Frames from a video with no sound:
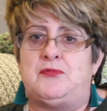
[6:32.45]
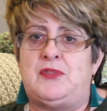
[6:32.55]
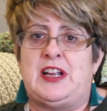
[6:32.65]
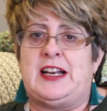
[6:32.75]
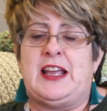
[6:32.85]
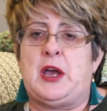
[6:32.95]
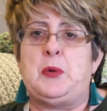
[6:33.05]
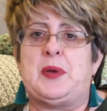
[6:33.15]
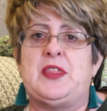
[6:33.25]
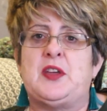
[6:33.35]
really
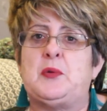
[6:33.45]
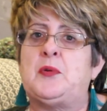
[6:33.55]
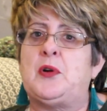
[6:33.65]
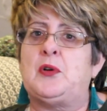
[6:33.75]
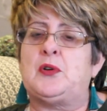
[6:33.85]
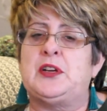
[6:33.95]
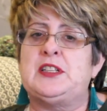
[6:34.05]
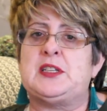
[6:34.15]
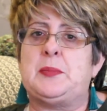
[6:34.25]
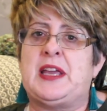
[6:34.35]
hoping that we're all
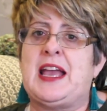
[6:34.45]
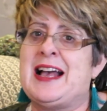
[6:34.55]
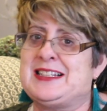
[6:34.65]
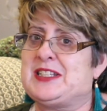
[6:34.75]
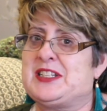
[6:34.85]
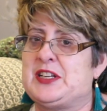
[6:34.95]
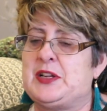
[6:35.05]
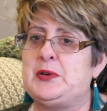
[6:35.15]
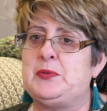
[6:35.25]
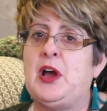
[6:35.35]
going to be asked
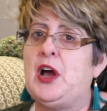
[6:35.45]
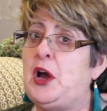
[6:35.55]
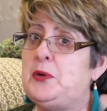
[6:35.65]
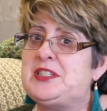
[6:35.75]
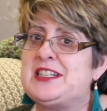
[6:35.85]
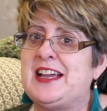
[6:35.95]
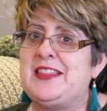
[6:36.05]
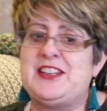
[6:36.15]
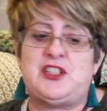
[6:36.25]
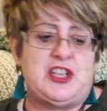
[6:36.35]
to host
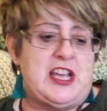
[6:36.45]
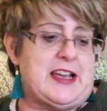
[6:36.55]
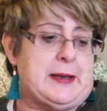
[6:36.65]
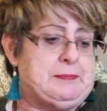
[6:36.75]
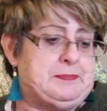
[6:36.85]
again this year.